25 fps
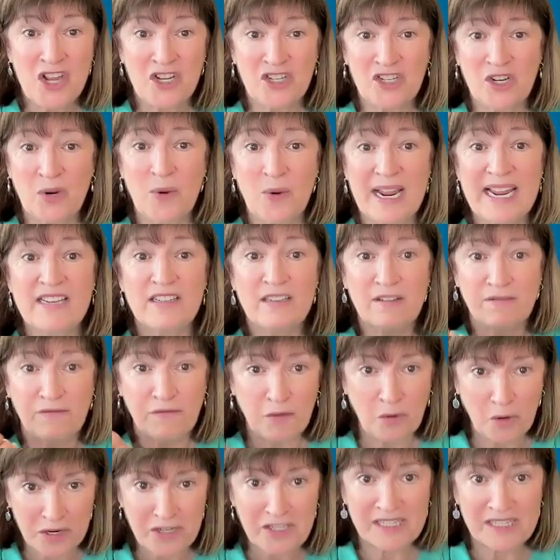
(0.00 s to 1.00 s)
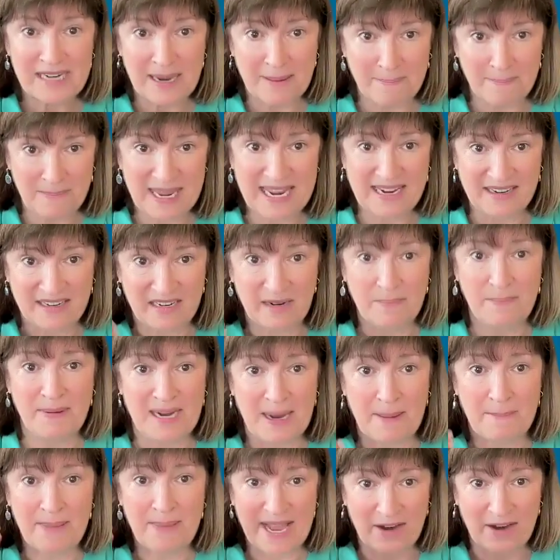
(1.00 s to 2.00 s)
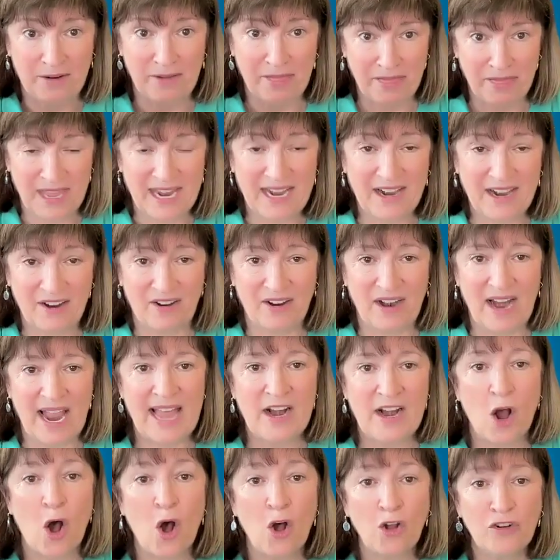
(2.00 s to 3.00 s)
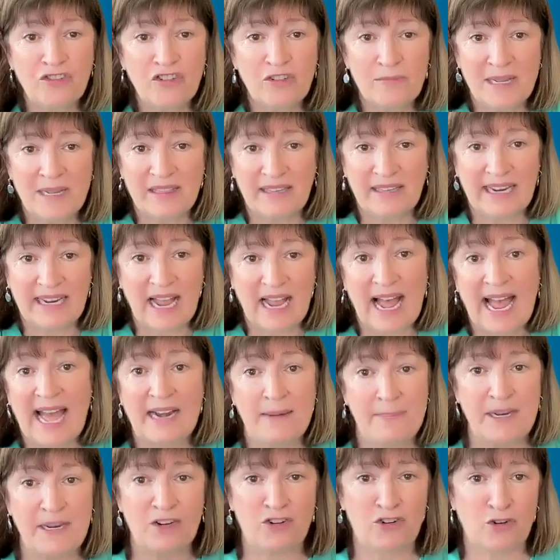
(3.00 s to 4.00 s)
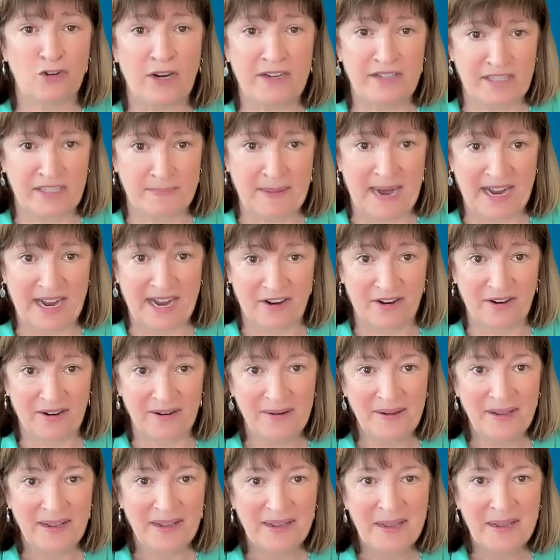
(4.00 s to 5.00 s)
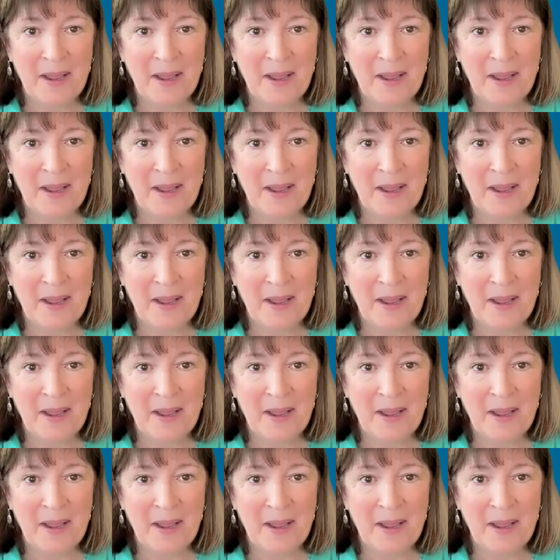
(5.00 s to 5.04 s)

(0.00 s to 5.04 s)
So it's forcing me to be a better thinker. And ultimately, I had to be a choice maker.